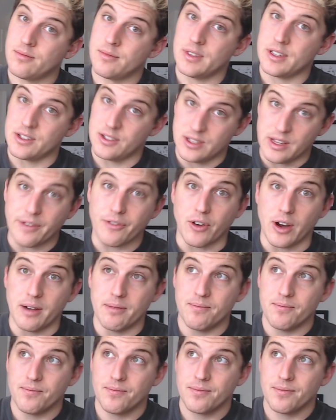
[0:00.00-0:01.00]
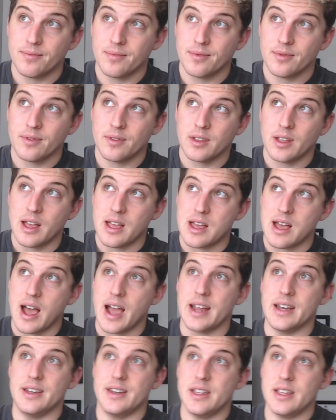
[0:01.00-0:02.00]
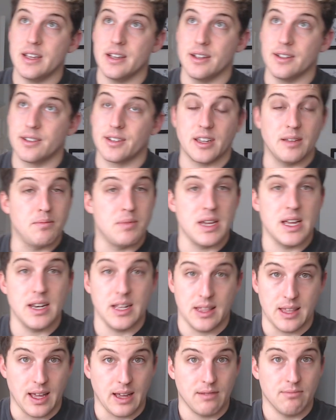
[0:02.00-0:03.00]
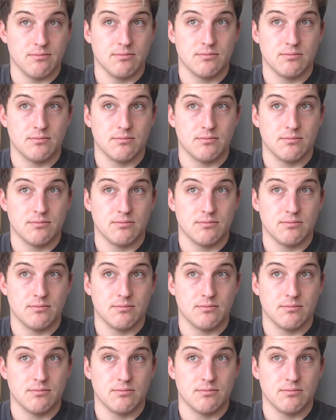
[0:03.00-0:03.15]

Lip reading: It's different. Ideas can be anything.